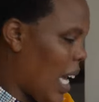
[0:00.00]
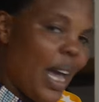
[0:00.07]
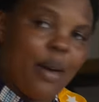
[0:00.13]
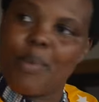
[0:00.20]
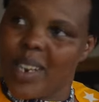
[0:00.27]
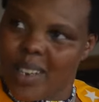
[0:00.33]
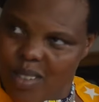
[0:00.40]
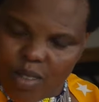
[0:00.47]
wa
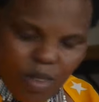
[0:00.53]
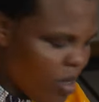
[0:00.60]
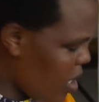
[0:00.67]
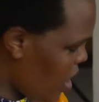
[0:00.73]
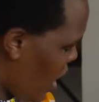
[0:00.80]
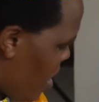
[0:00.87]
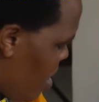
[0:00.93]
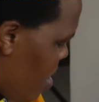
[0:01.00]
mamlaka
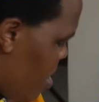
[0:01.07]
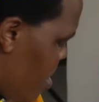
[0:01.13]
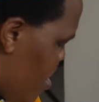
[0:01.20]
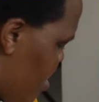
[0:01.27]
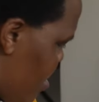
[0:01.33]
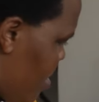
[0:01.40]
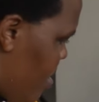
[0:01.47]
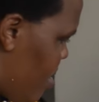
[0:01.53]
Hamisi
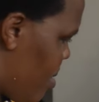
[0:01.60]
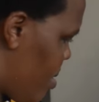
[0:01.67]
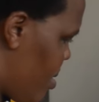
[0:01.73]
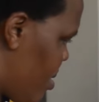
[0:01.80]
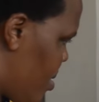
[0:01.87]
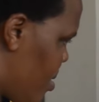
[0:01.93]
Dambaya